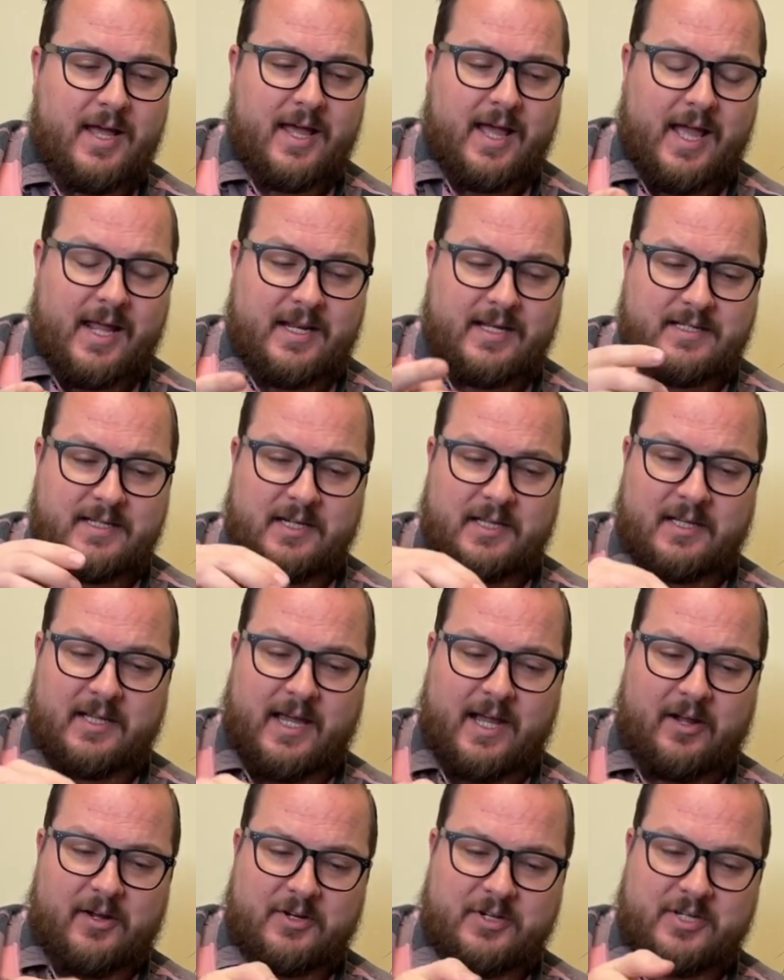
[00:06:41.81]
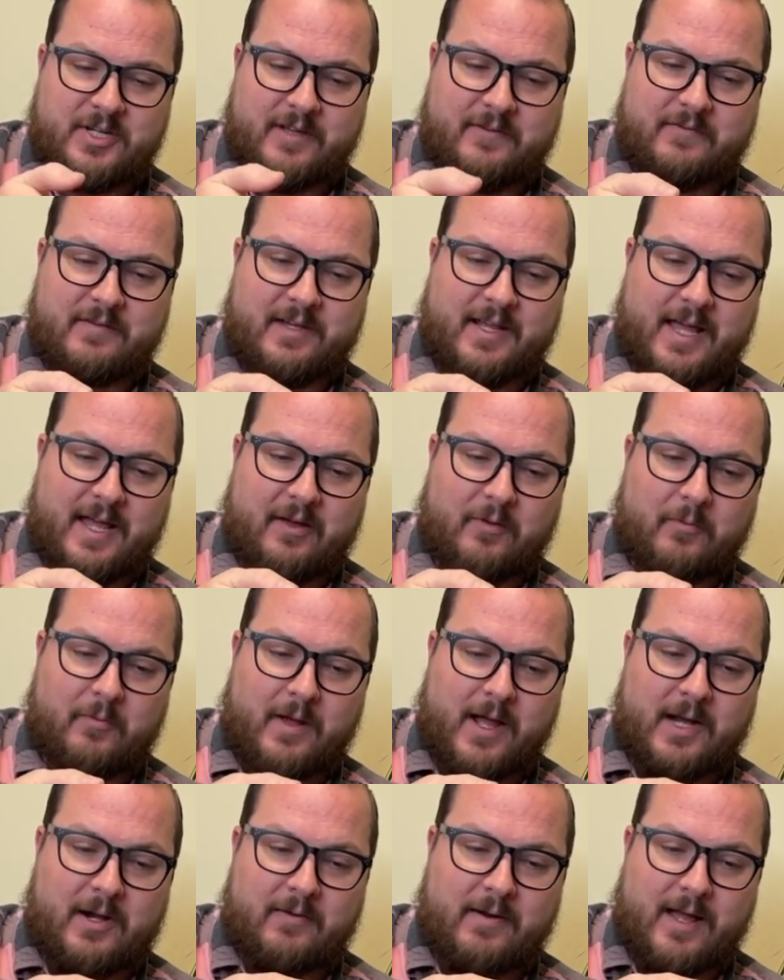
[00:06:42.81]
And it did a layer shift like
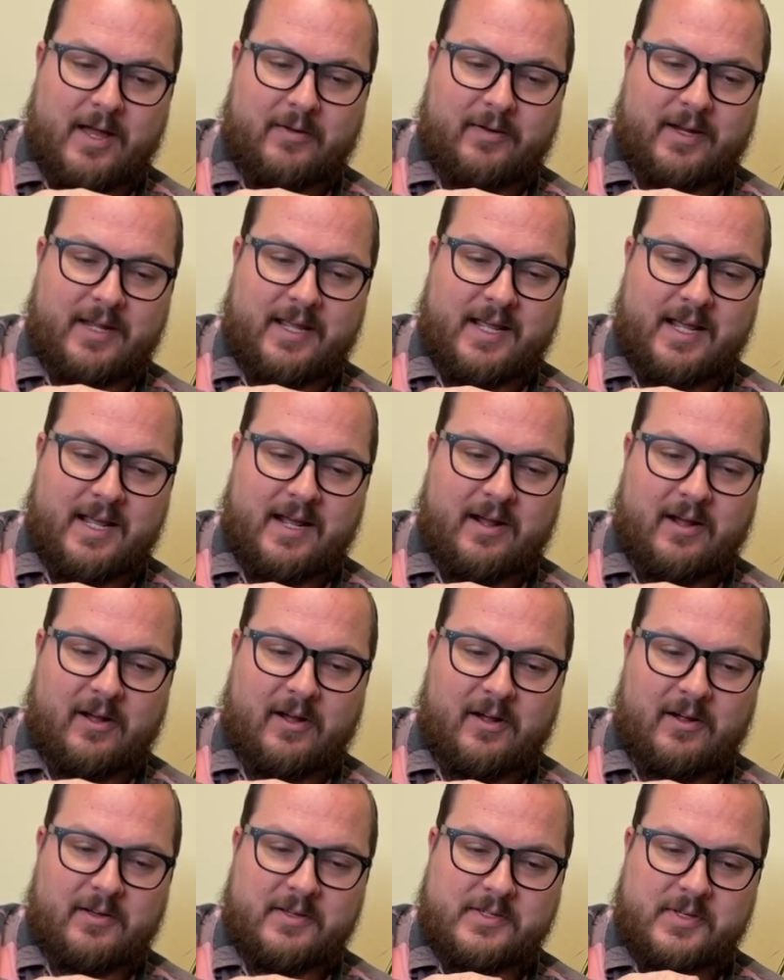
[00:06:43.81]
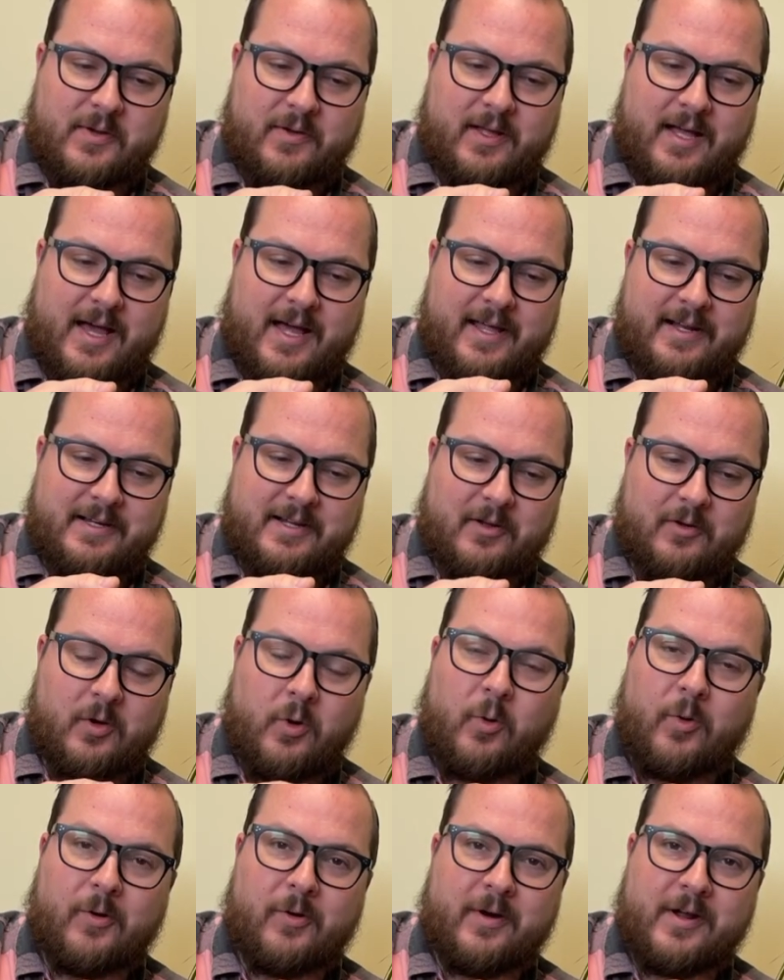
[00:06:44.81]
right around here. So it got a
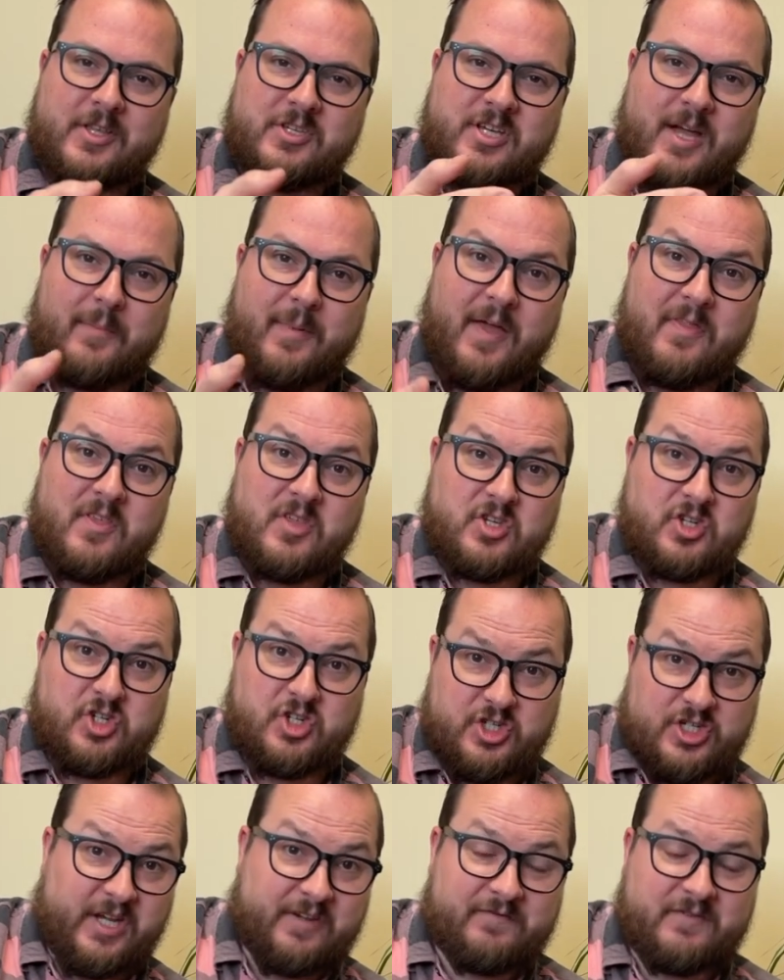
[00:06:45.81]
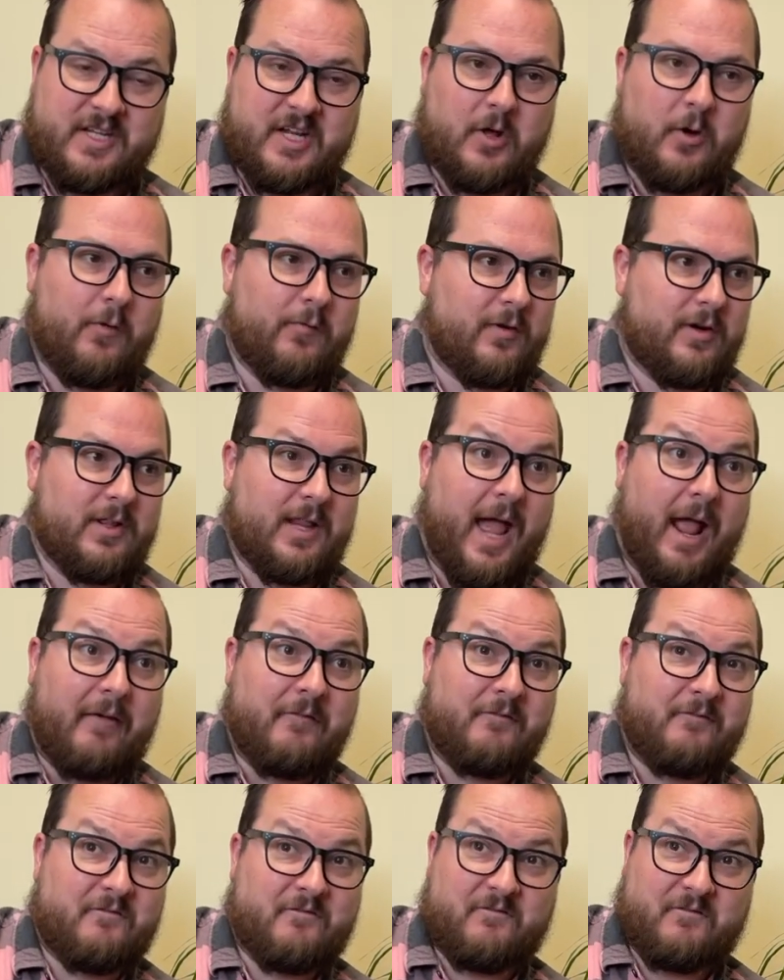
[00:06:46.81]
1/4 inch up and then shifted over like
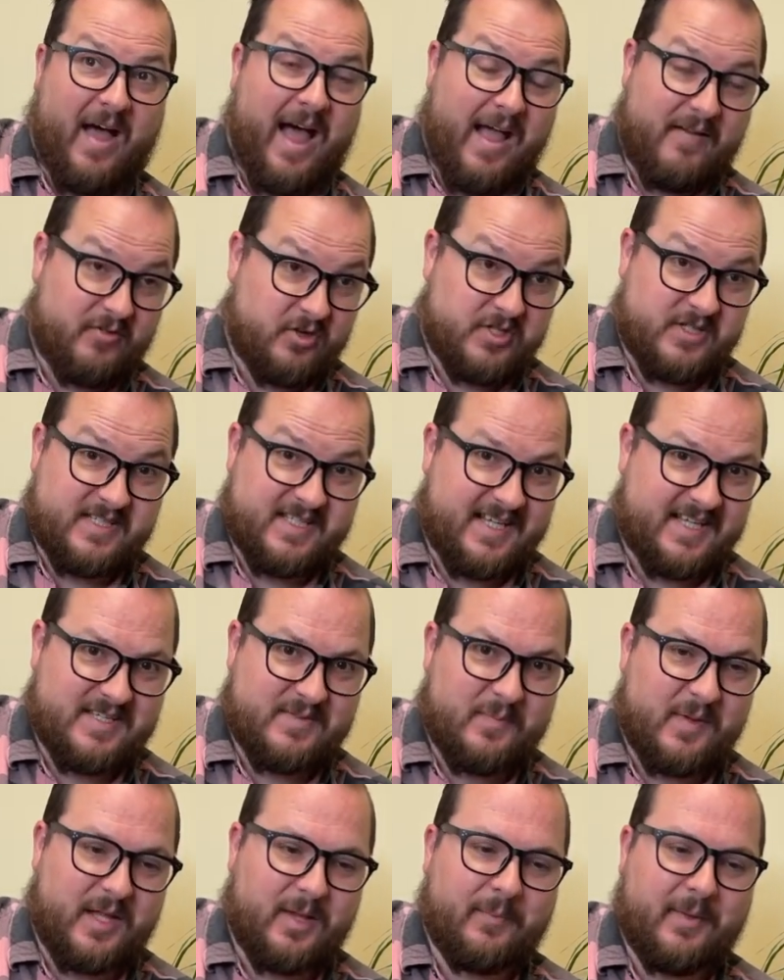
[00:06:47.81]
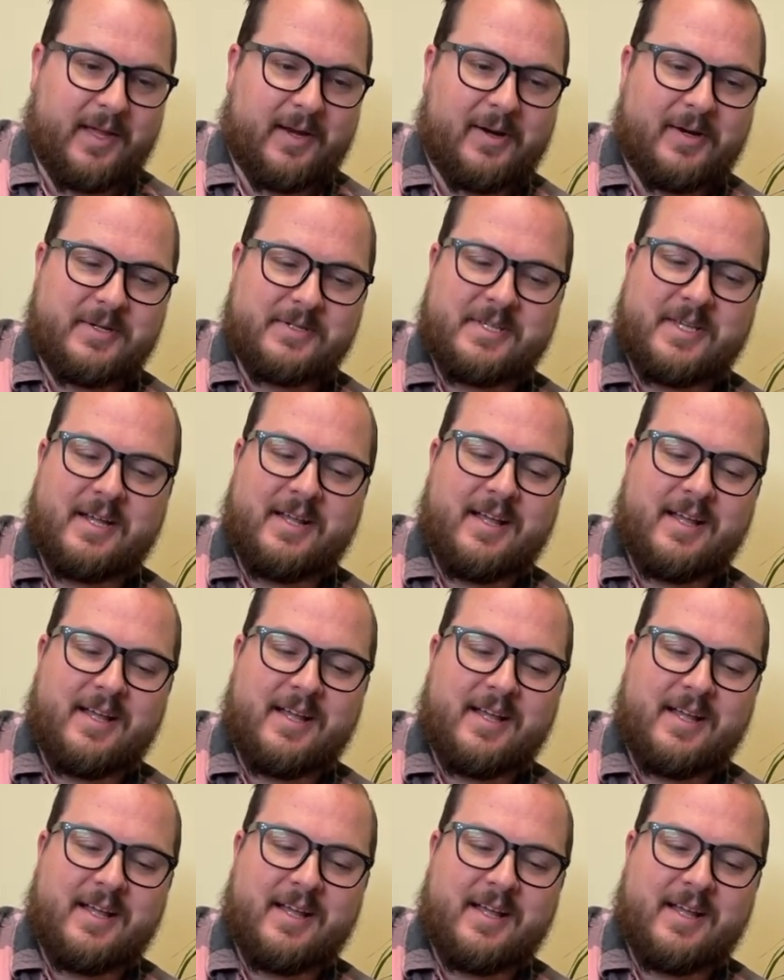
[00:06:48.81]
5 or 6 millimeters.